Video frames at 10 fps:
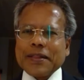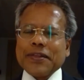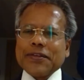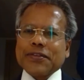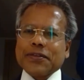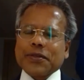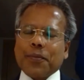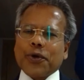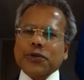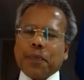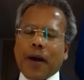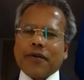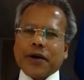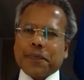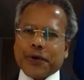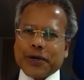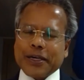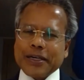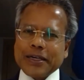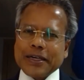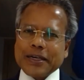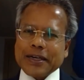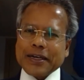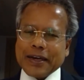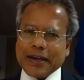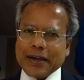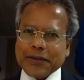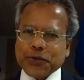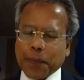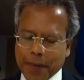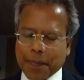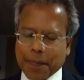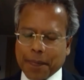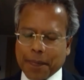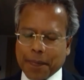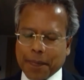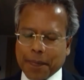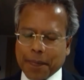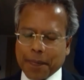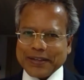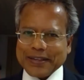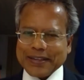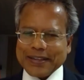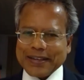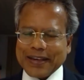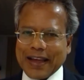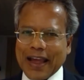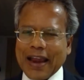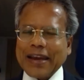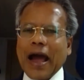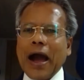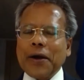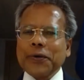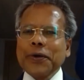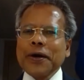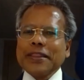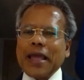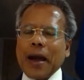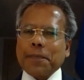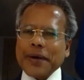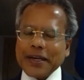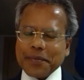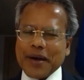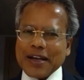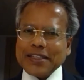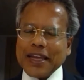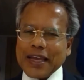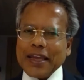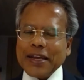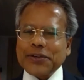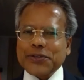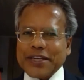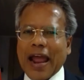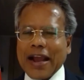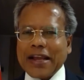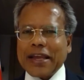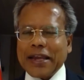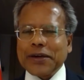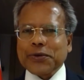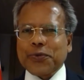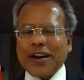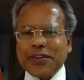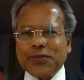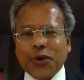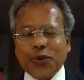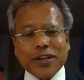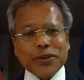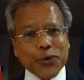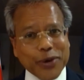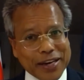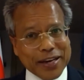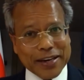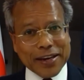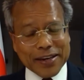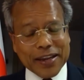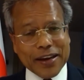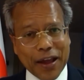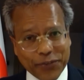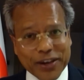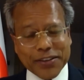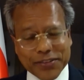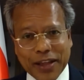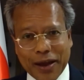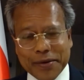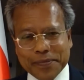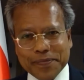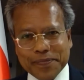This is the most powerful superpower and now they are pretty much into drag into what the Soviet Union did in Afghanistan.